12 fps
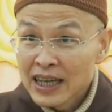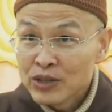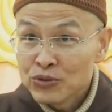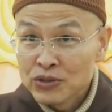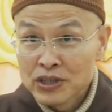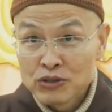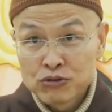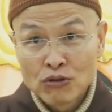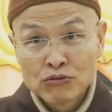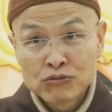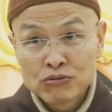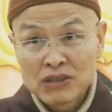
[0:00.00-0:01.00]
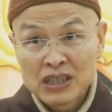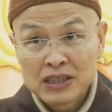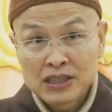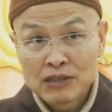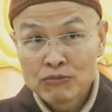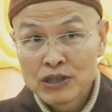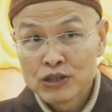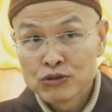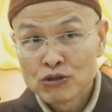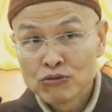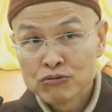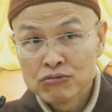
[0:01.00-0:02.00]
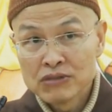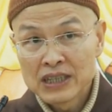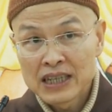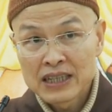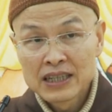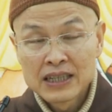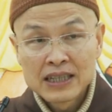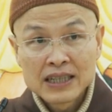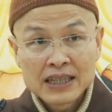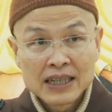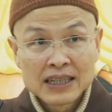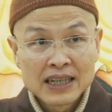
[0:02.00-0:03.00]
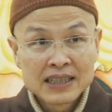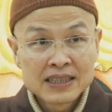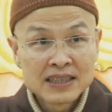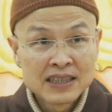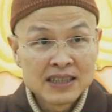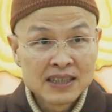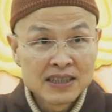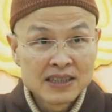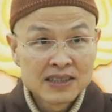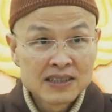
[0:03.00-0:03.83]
So this mindset, like even though this kid was